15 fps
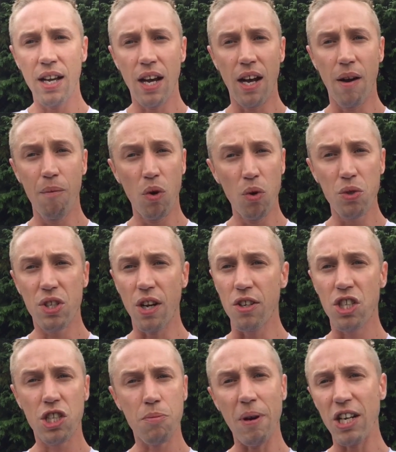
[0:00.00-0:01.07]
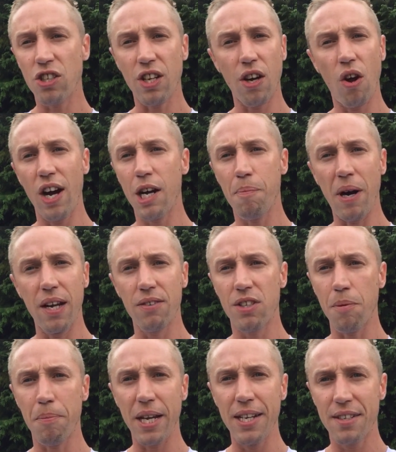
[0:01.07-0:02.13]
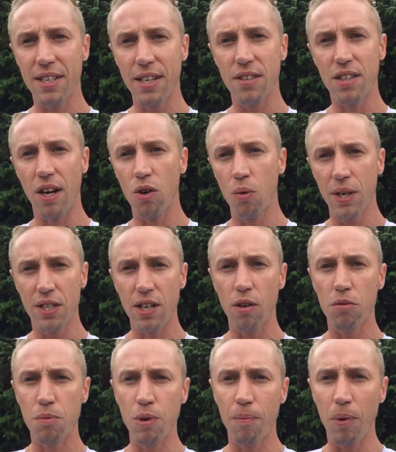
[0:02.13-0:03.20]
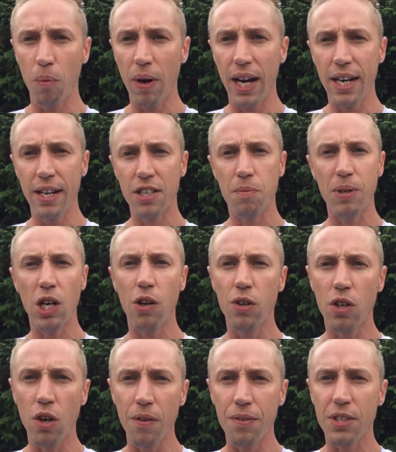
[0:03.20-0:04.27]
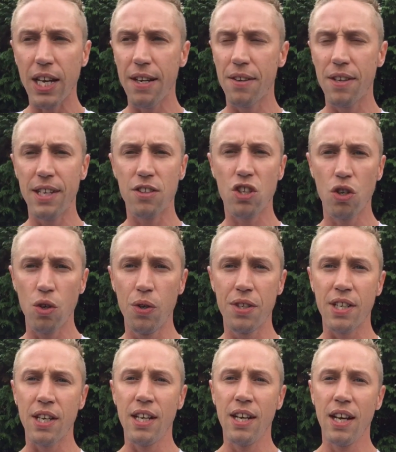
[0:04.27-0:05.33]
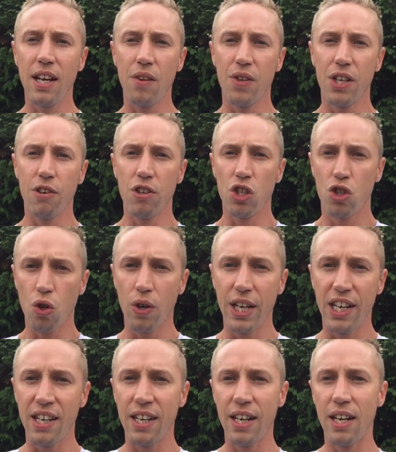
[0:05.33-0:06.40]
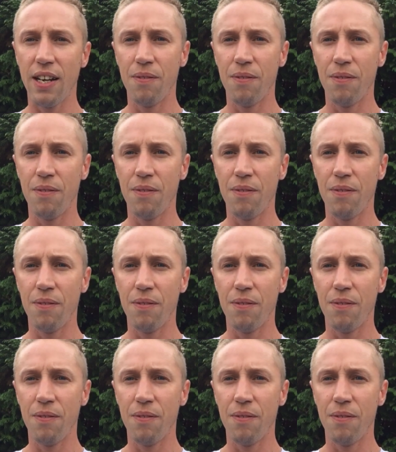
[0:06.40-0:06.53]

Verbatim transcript: Um, also, smash the like button to pieces. That always helps me on my way, lets me know the content is good and that you're enjoying it.